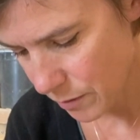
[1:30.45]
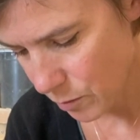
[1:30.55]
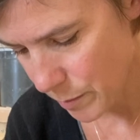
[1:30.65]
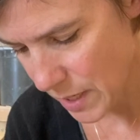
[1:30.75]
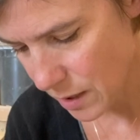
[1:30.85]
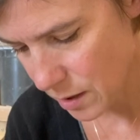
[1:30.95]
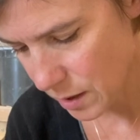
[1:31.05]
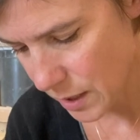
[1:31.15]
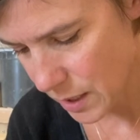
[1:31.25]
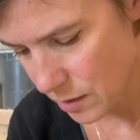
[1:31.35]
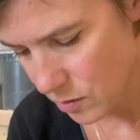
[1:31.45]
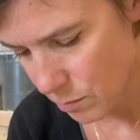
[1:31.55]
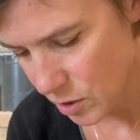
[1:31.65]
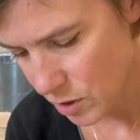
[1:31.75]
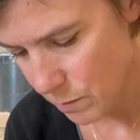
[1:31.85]
we're making a lid, so
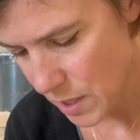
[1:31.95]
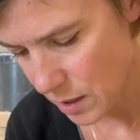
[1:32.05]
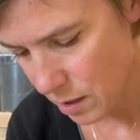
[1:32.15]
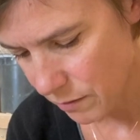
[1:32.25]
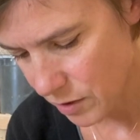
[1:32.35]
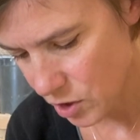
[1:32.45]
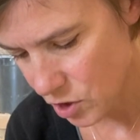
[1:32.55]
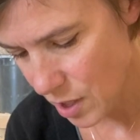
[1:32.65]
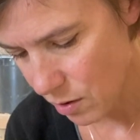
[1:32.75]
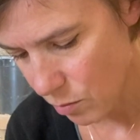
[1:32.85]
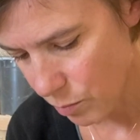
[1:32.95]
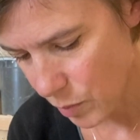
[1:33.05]
I'm just making a very shallow